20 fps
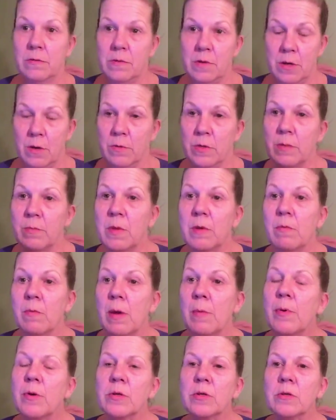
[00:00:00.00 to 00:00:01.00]
you know, something in
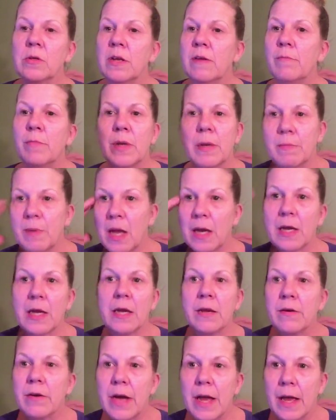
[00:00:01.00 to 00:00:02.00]
my personal life, but I'm not a
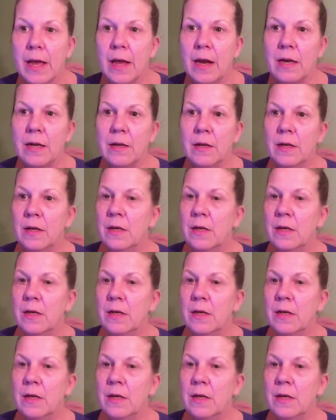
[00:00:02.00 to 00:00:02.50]
gearhead.